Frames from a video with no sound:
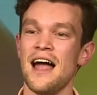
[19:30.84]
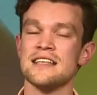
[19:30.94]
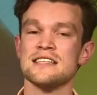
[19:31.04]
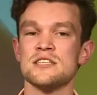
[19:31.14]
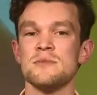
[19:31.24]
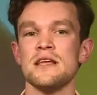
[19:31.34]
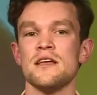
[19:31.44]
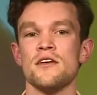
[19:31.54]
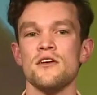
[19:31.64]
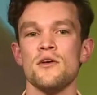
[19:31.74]
And he said to me,
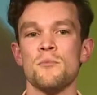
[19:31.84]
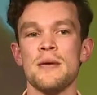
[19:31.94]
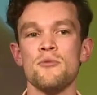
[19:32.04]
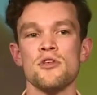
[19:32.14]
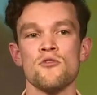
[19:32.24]
people